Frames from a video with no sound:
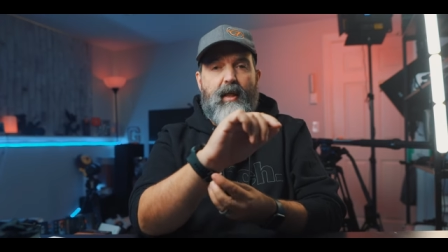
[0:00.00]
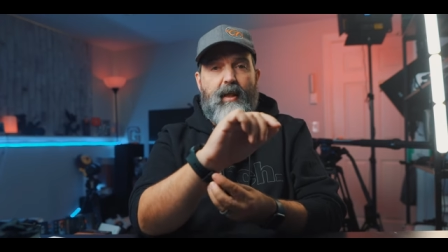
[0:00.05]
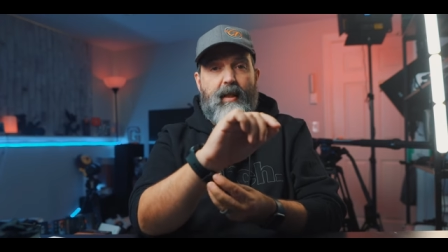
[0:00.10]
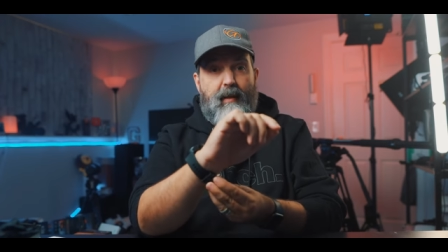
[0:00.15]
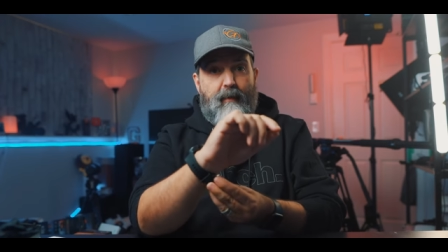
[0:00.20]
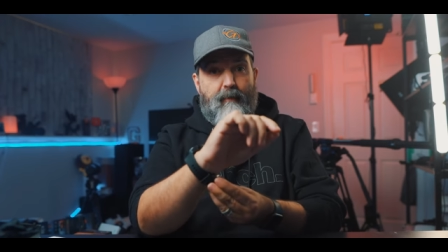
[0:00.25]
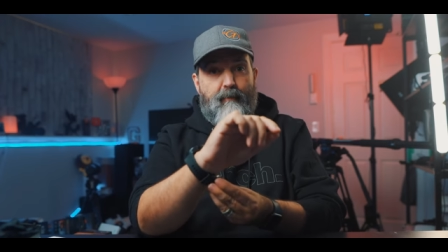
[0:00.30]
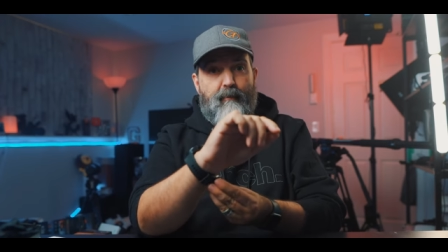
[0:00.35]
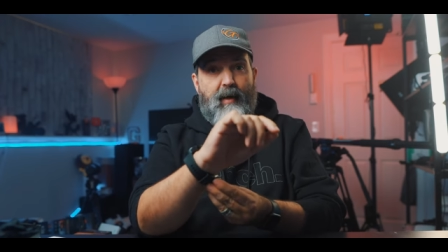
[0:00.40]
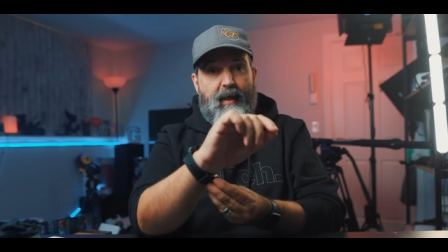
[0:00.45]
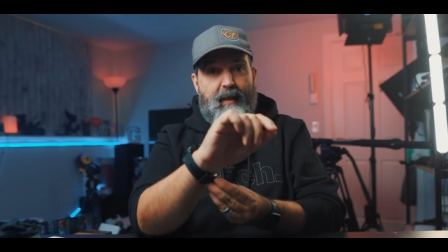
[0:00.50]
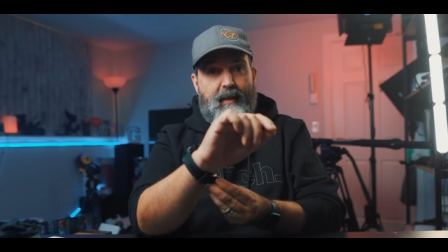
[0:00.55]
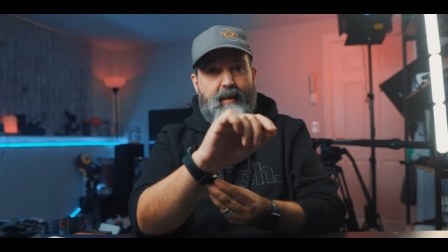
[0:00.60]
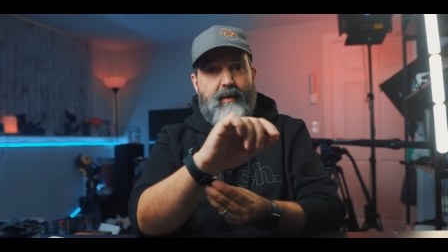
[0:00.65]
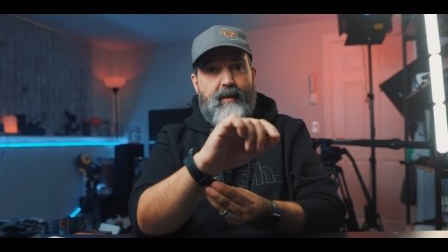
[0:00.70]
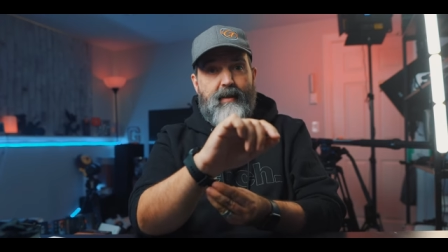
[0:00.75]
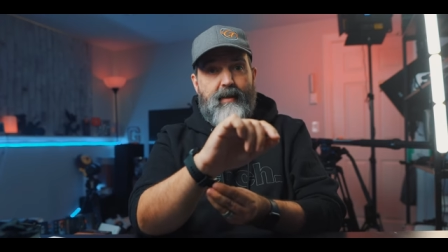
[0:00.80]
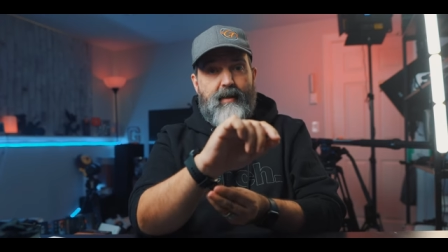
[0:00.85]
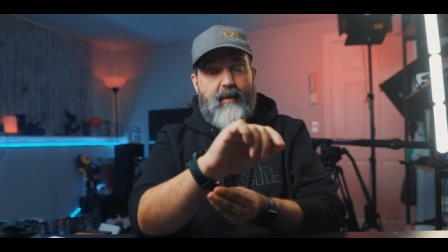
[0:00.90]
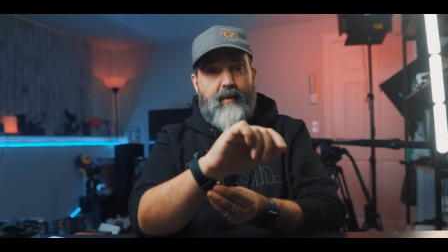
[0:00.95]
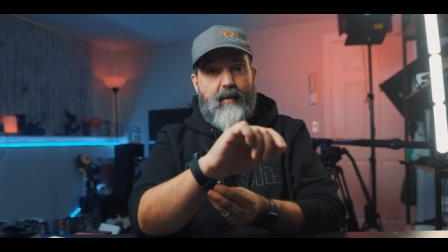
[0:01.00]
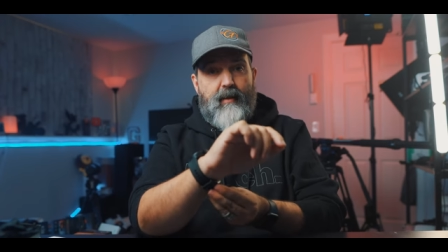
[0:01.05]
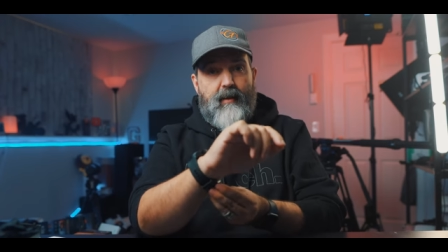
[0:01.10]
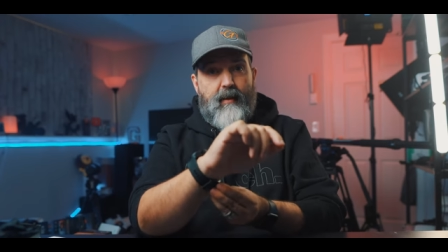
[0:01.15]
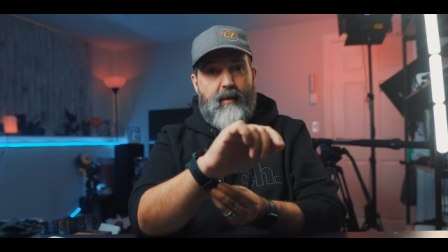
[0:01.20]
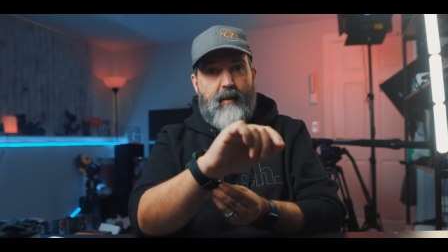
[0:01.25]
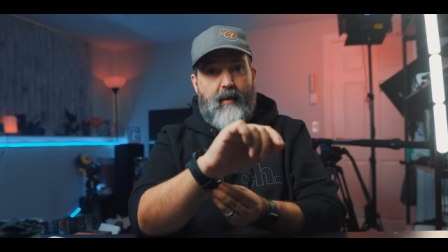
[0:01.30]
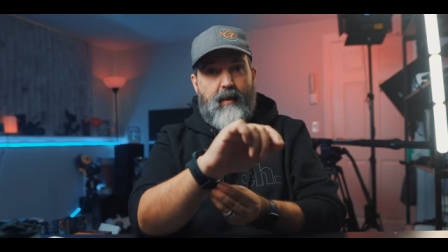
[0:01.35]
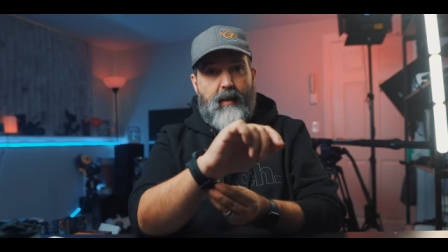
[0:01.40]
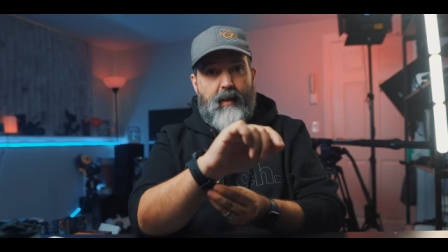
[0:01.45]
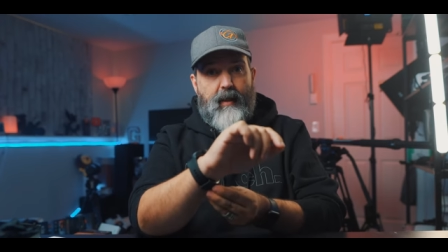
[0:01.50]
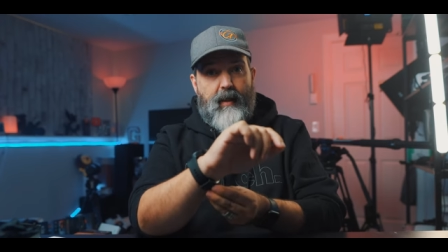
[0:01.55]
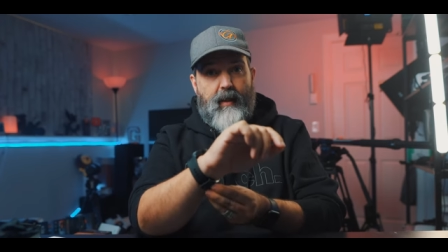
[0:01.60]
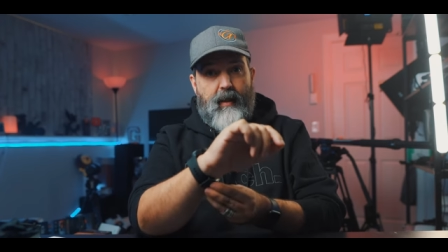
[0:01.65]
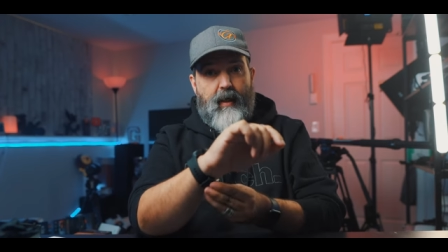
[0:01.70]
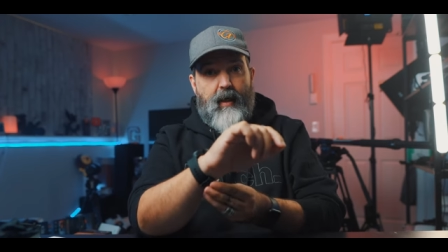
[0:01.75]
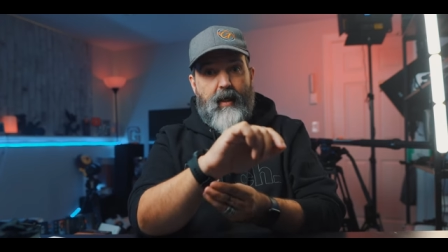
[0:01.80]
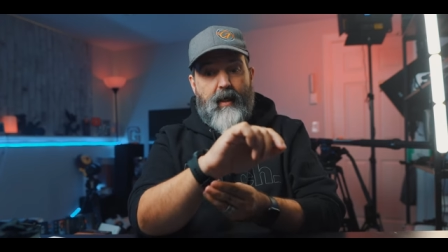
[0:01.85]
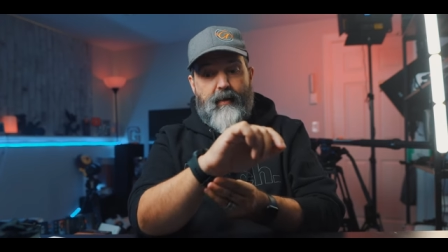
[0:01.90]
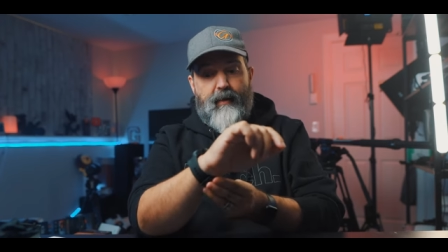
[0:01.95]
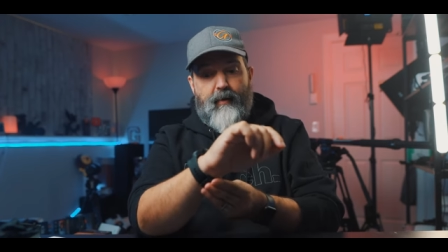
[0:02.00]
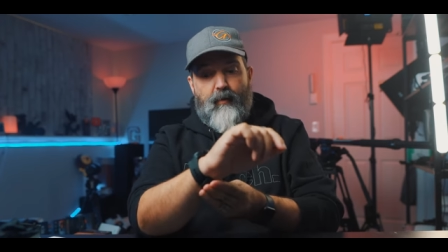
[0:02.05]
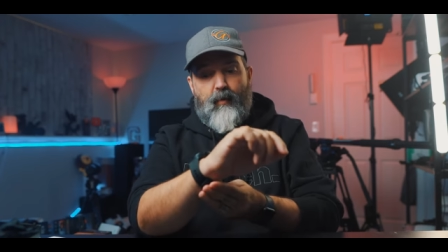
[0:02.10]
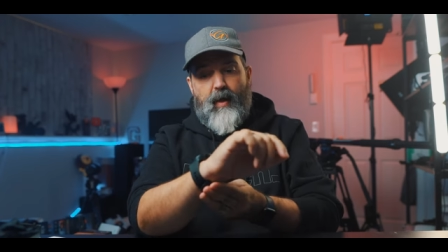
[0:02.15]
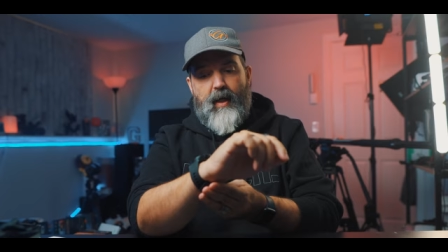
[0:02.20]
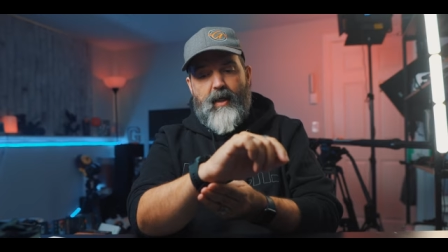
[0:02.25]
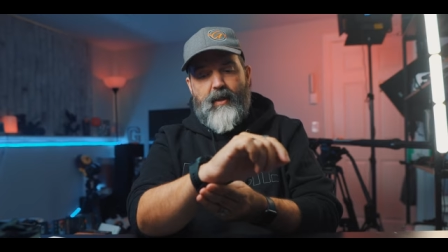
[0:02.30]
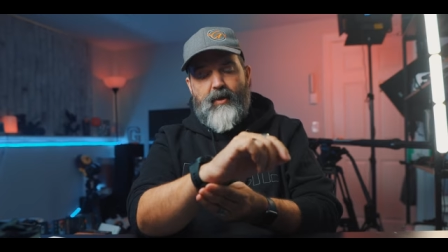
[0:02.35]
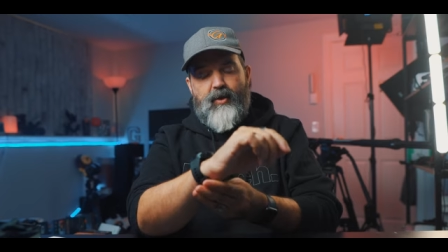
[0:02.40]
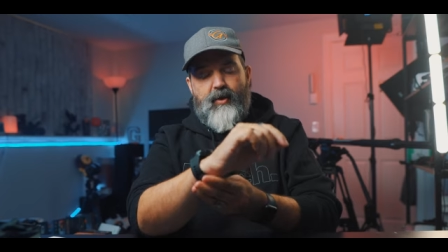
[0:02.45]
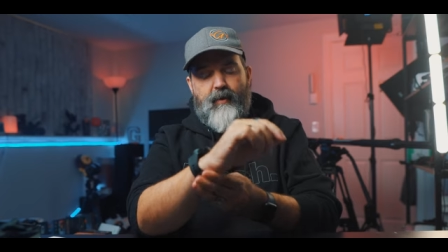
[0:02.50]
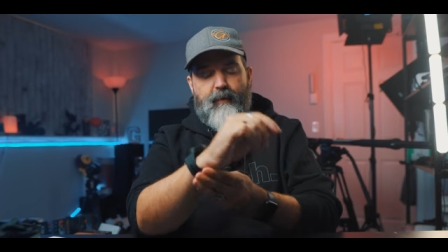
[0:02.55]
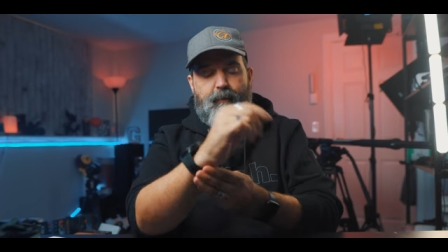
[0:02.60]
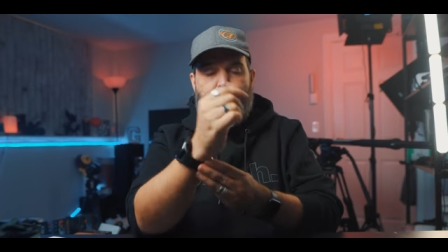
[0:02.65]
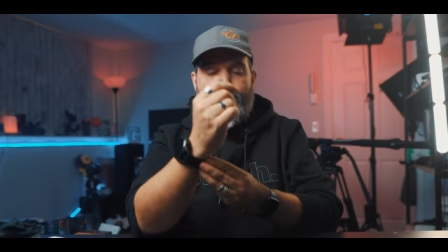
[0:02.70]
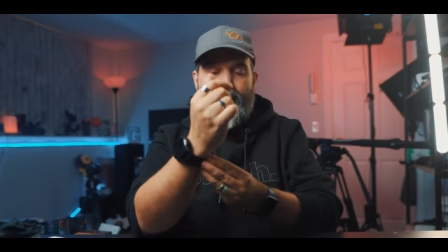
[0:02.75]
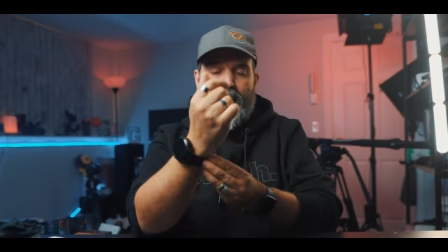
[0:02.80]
the buttons uh, on the watch